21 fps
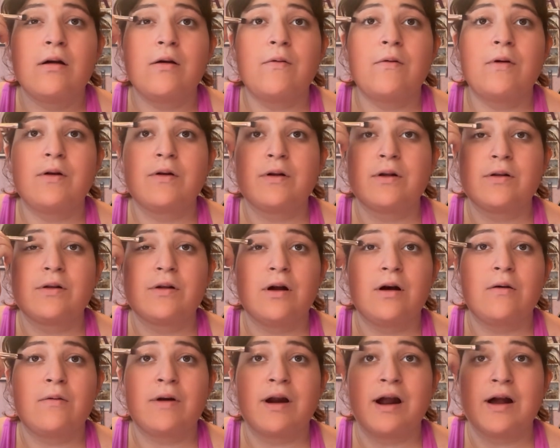We're going to
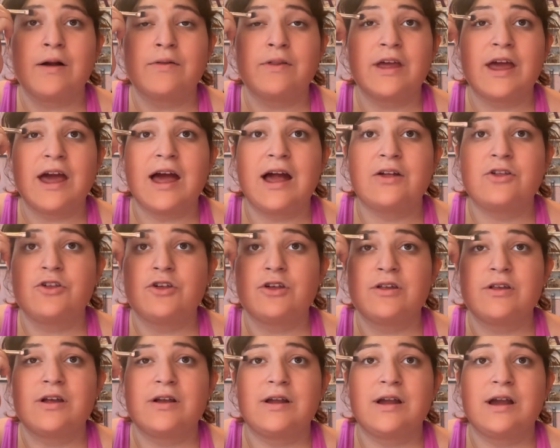go around the
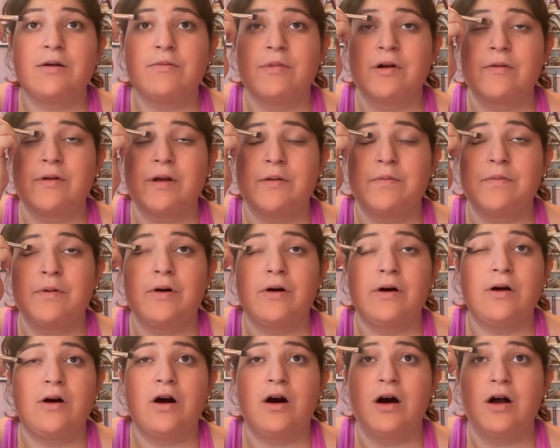edges again where we
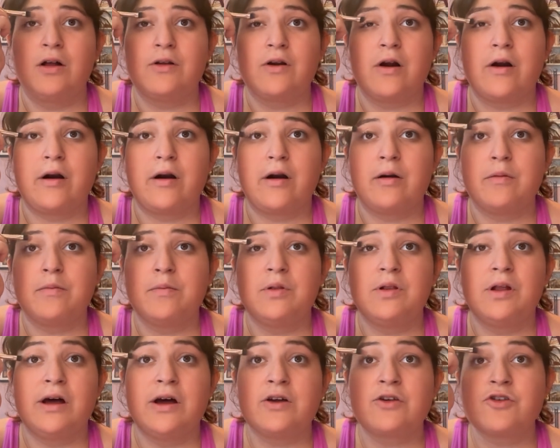put on our
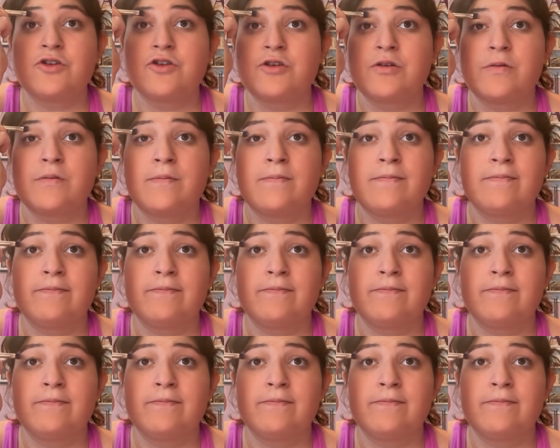blush.